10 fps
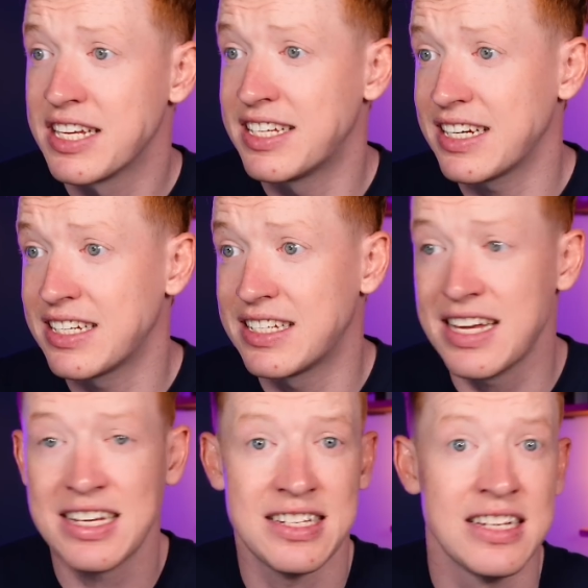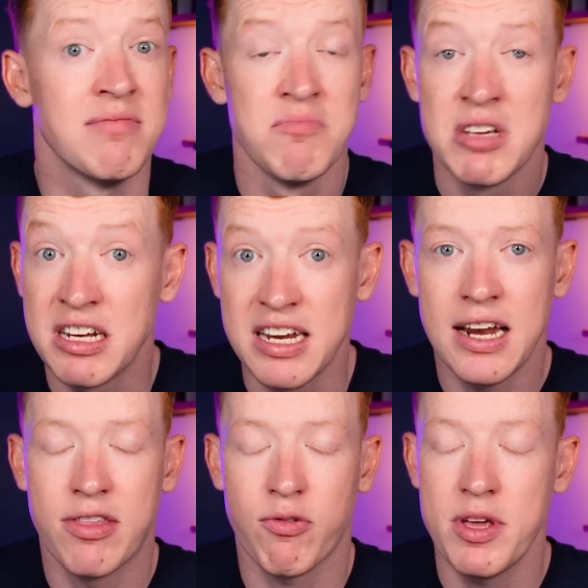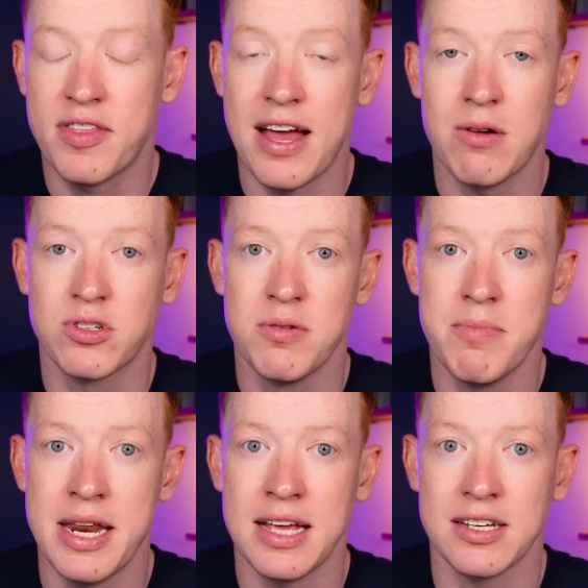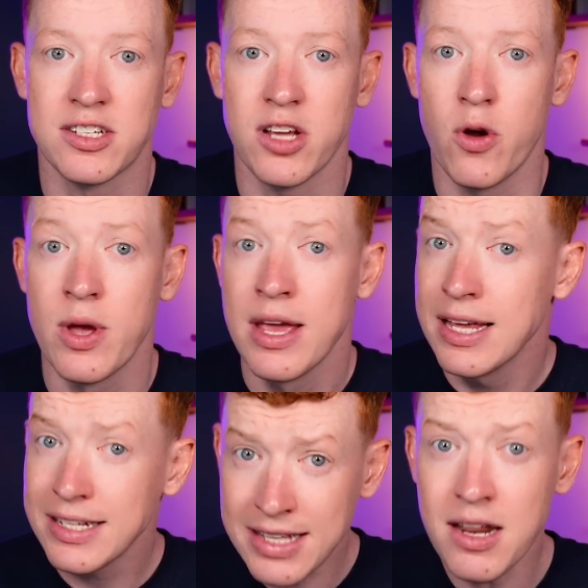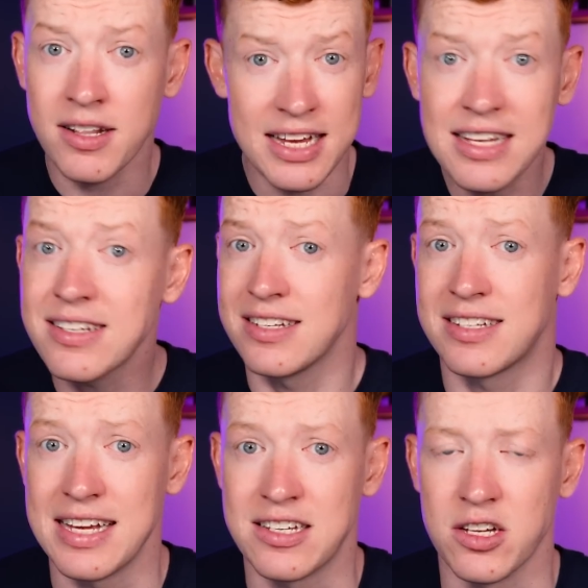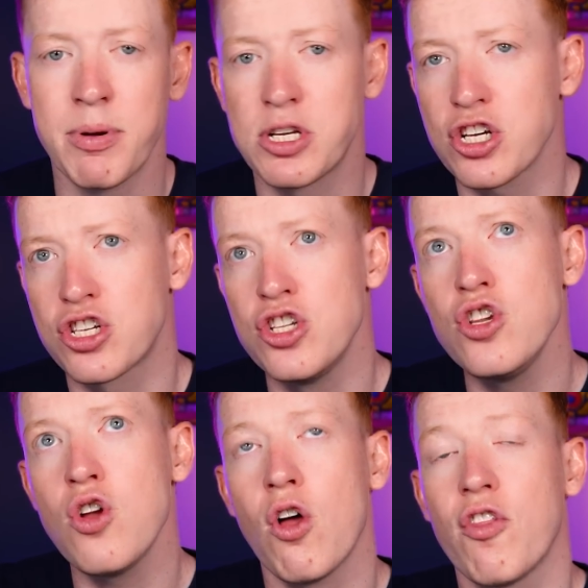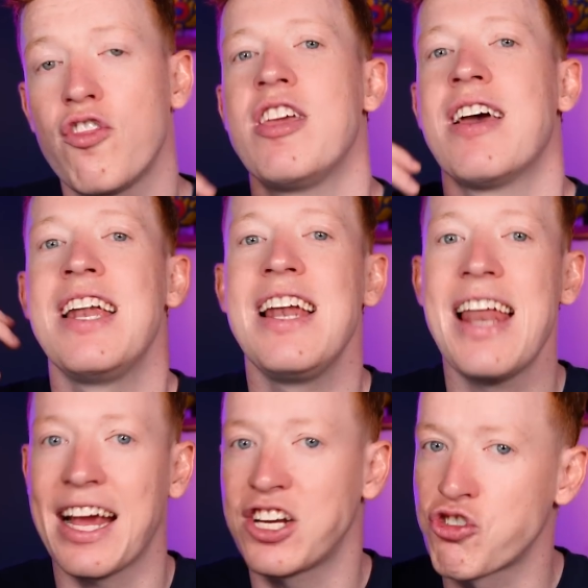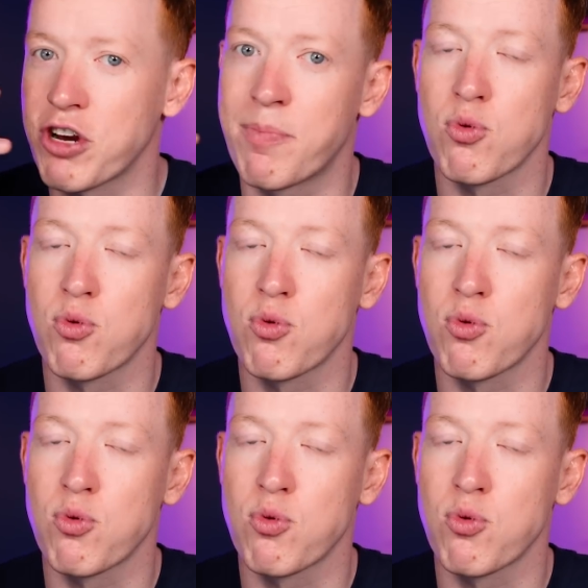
6 assists in nearly 3,000 minutes. So still a decent season, but just not the electric